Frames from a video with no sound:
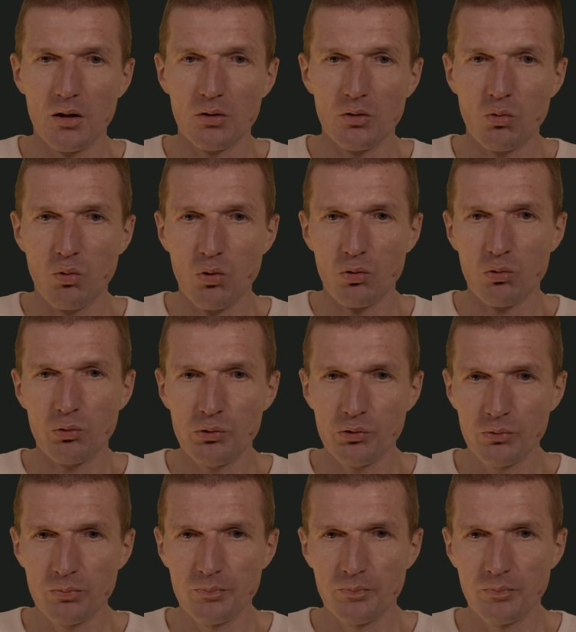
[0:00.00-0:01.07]

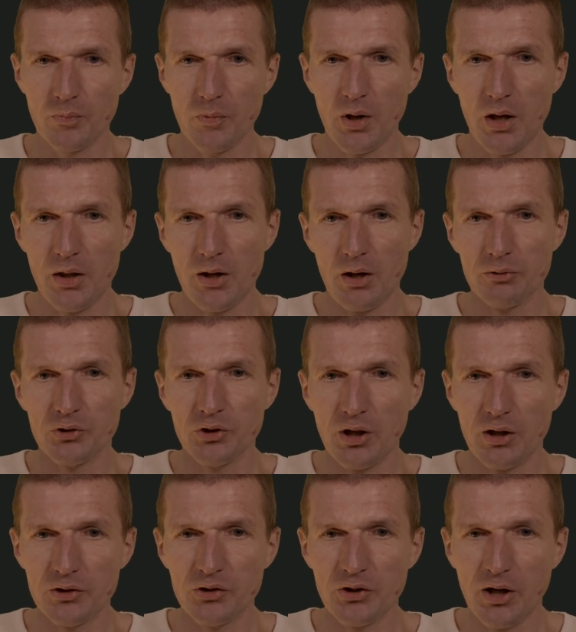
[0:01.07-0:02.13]
Quarkus. And now
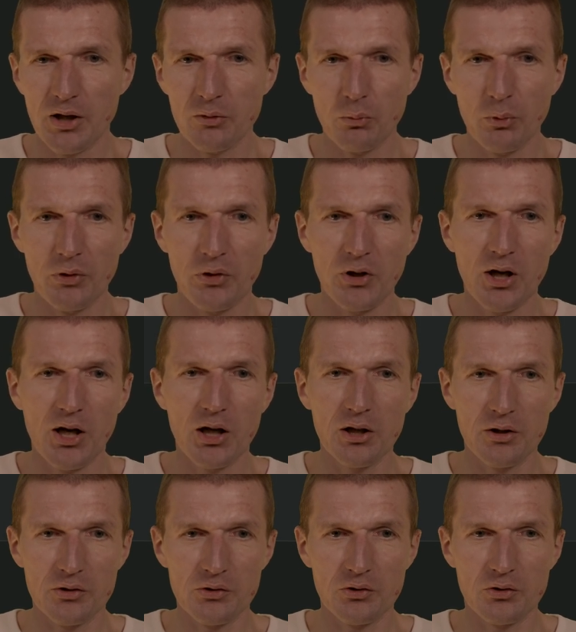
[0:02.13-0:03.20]
start with the
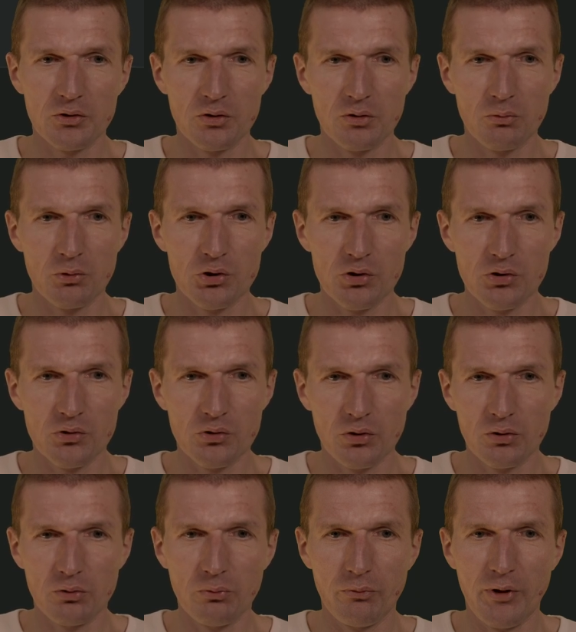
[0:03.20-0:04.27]
hardest, which is
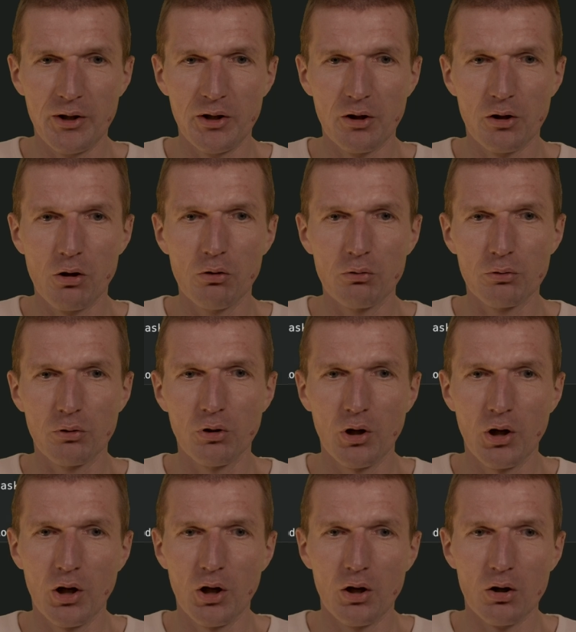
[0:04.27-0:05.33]
to find the code.
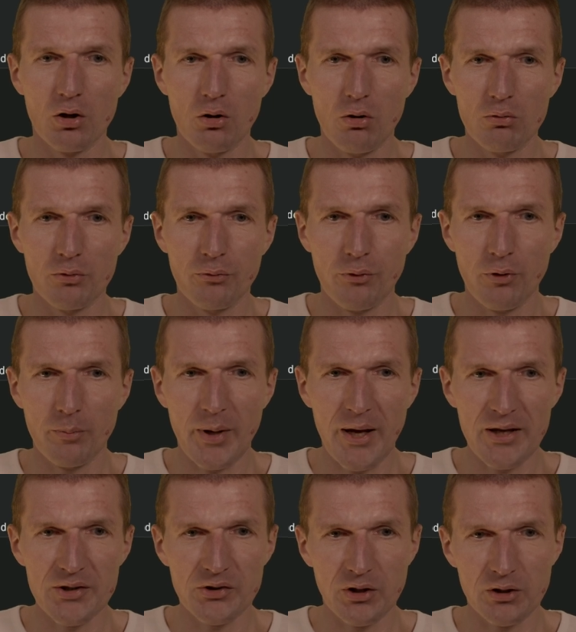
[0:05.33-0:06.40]
Code from
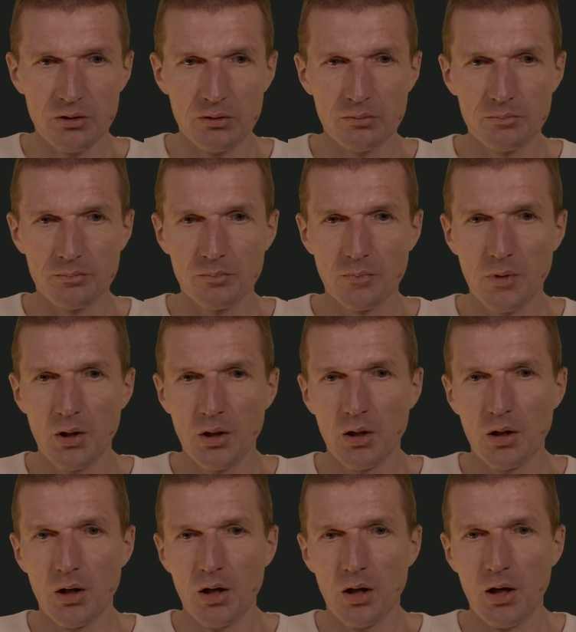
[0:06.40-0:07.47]
asset.
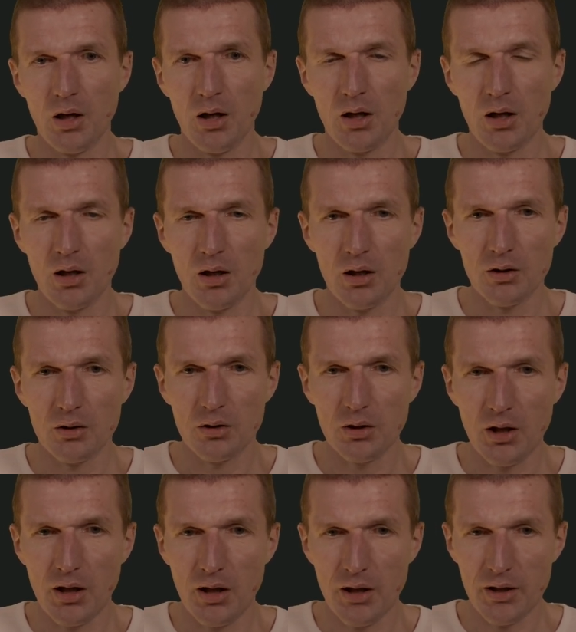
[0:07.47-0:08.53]
And
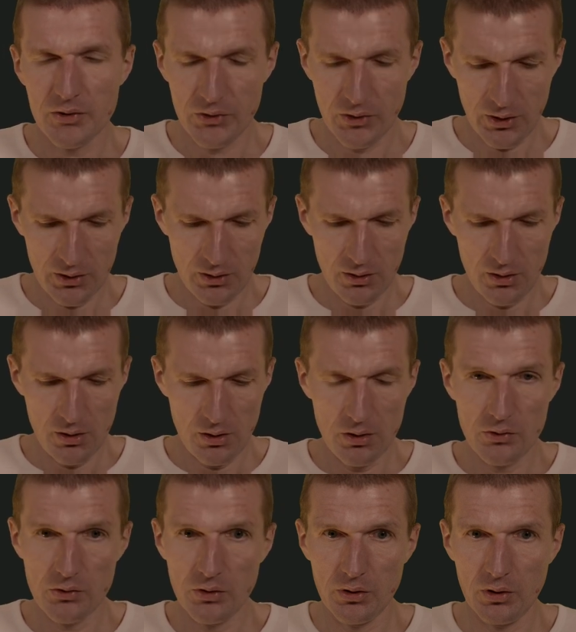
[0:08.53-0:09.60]
the asset
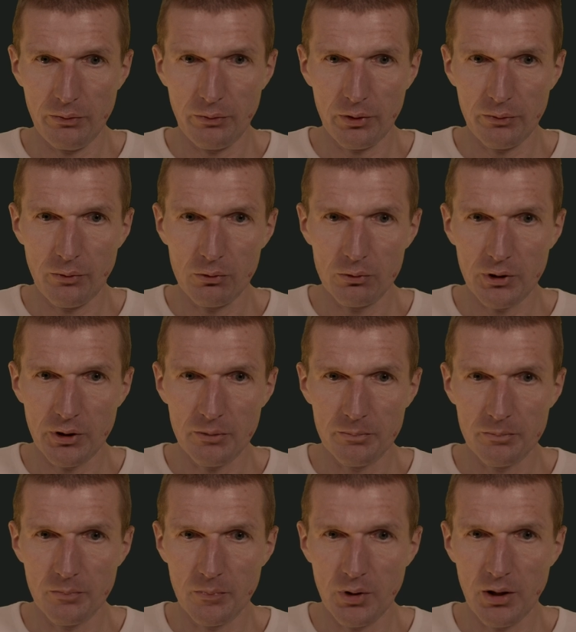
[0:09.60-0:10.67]
is in different folder,
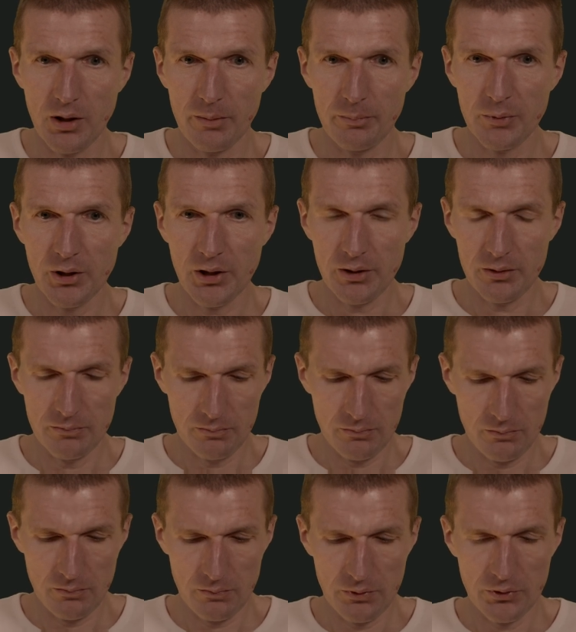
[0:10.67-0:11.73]

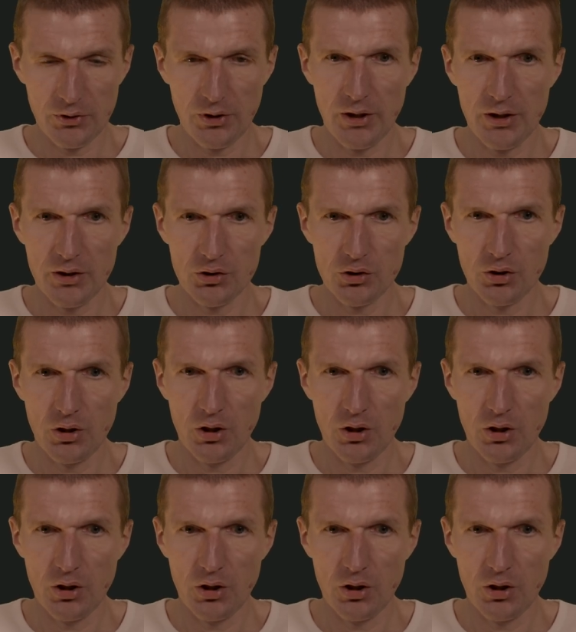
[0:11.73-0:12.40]
lambda/target/was